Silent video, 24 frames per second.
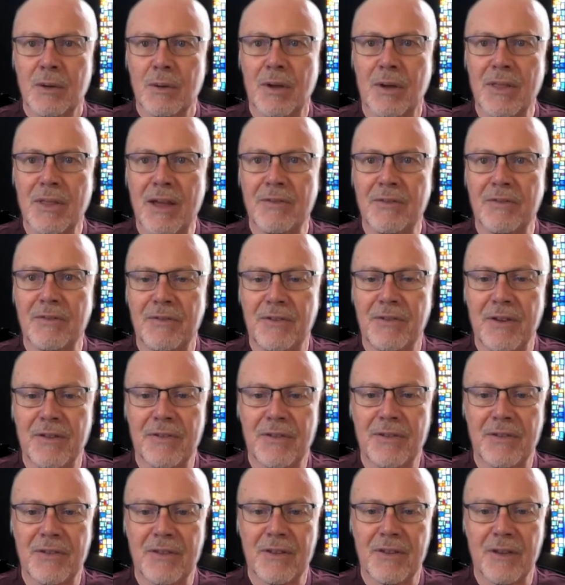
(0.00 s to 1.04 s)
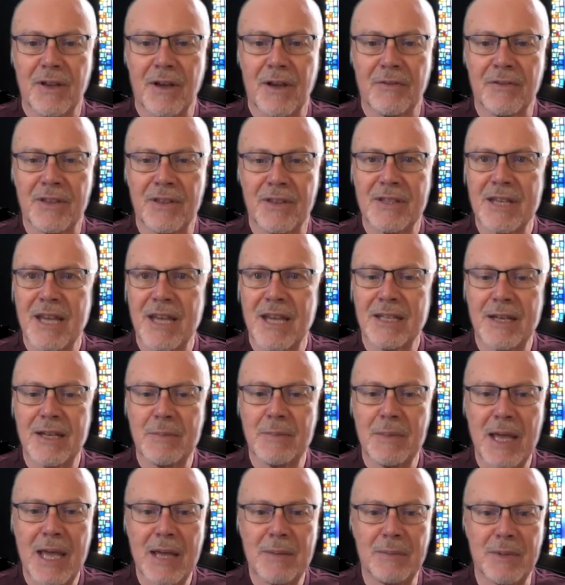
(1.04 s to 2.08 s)
Well, that fifth of the Ten
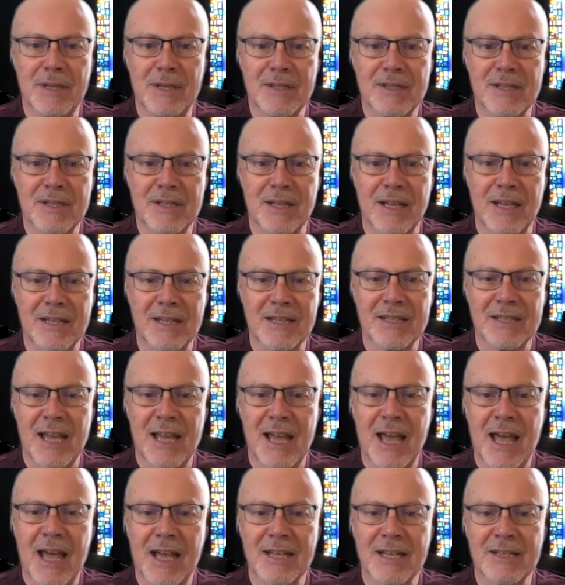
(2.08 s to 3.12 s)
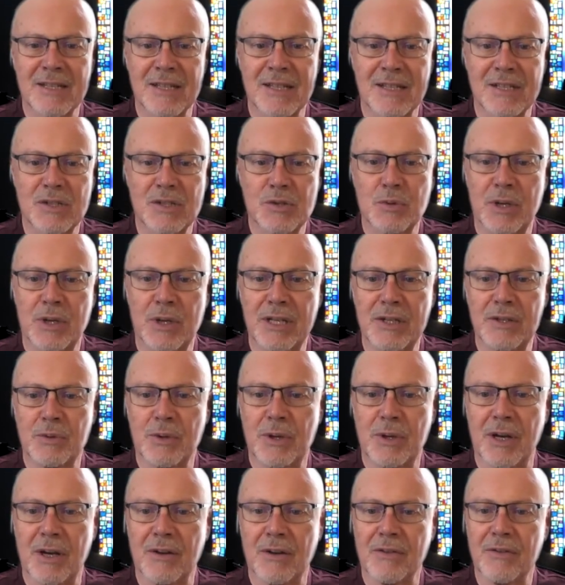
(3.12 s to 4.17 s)
Commandments in Exodus
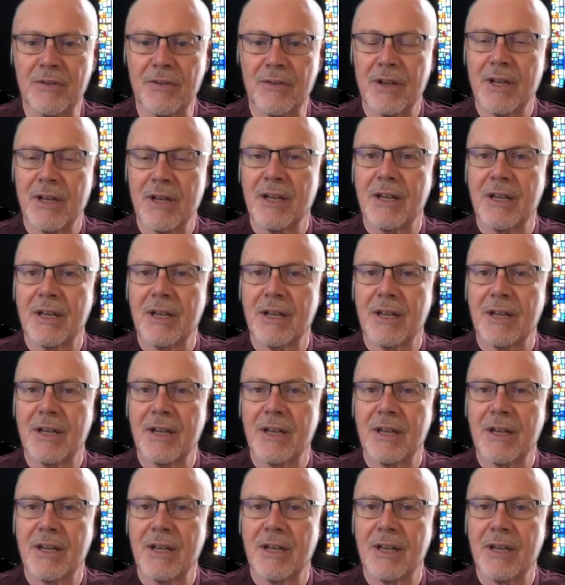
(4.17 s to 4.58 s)
20:12